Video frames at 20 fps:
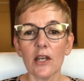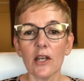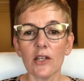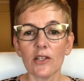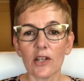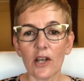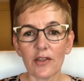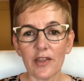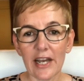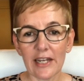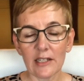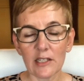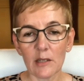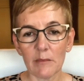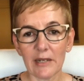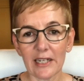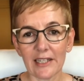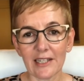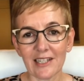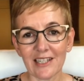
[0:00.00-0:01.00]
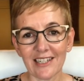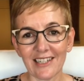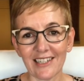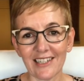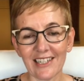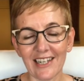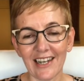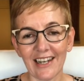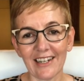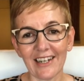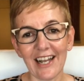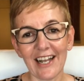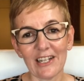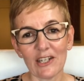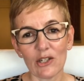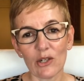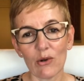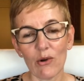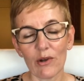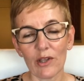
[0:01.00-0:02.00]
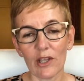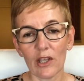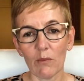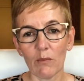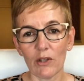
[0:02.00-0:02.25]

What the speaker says: So that's about sitting down and talking